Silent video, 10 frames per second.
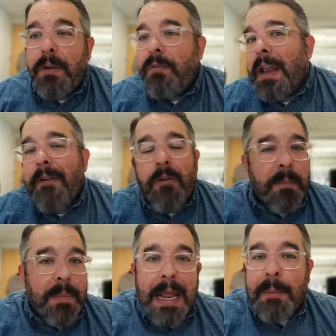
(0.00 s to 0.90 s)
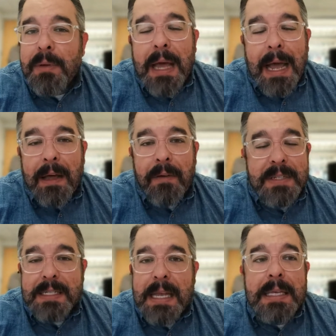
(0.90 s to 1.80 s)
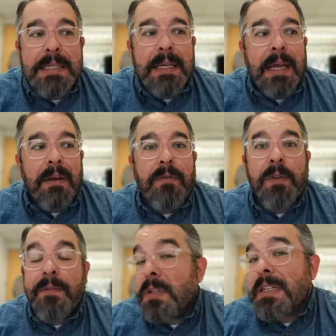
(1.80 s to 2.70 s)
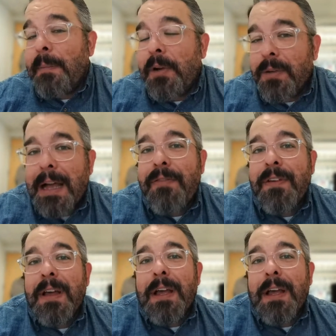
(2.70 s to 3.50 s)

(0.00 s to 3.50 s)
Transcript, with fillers: you've never been able to have success, and for the first time in your life,